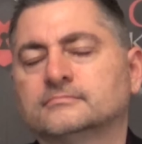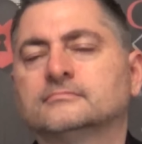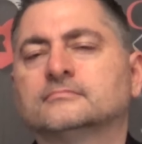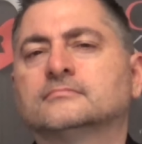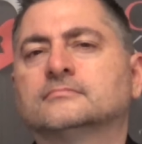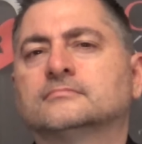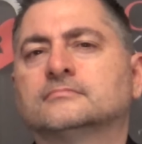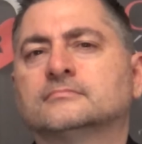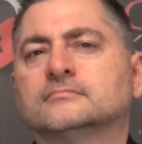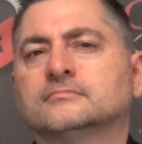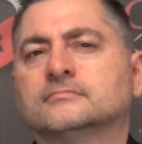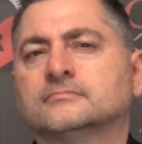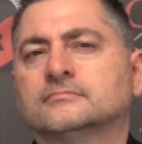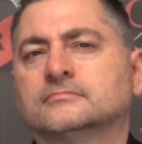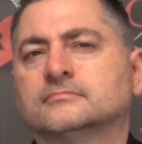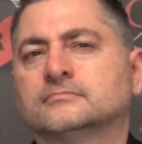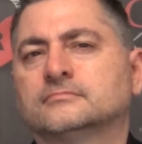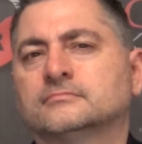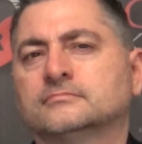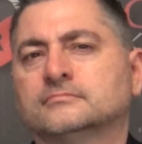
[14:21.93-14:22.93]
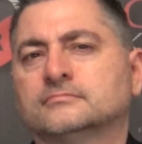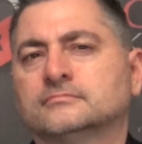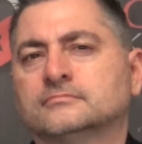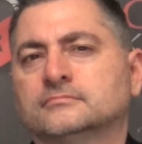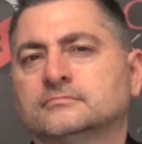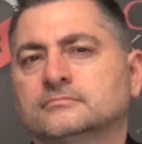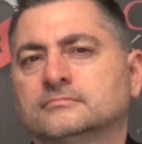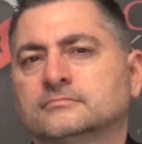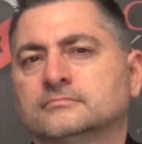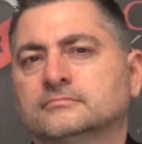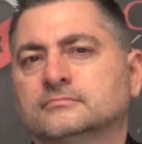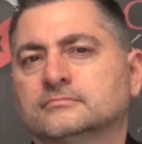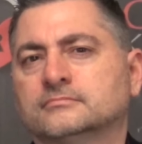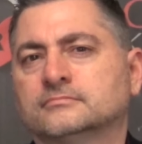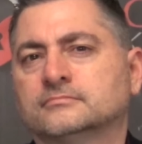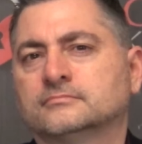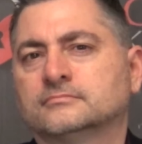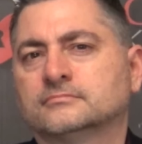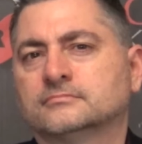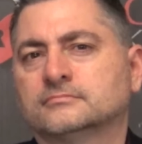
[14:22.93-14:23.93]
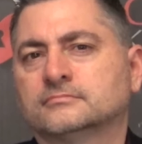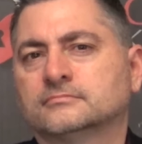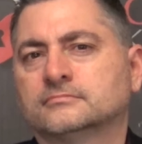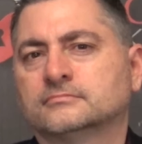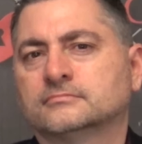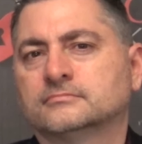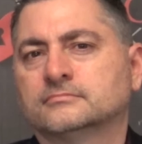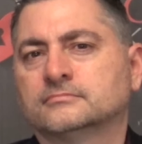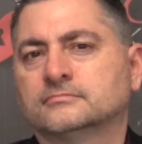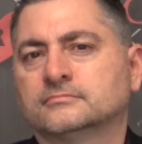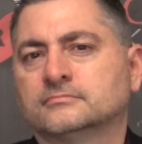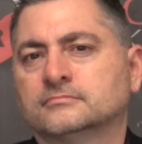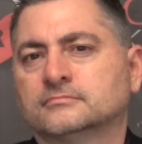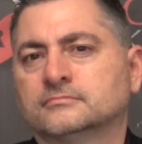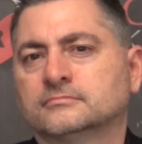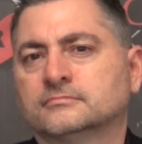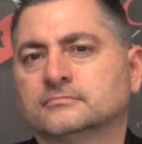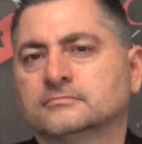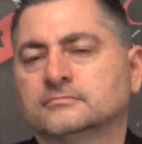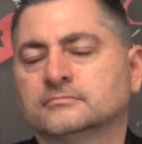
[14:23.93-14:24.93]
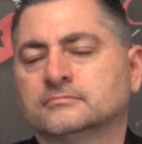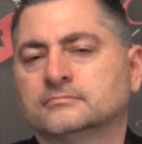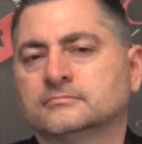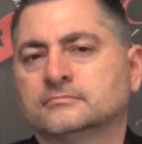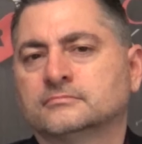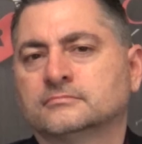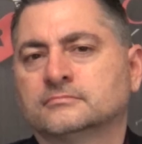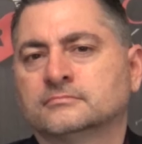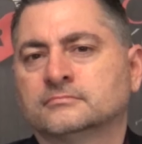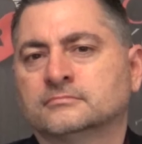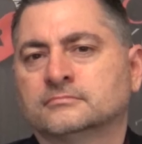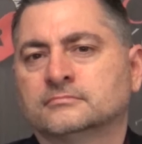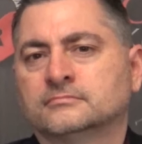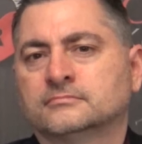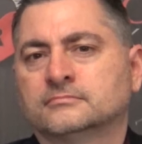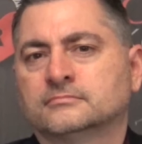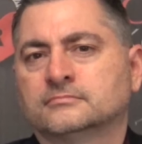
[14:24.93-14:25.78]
(not speaking)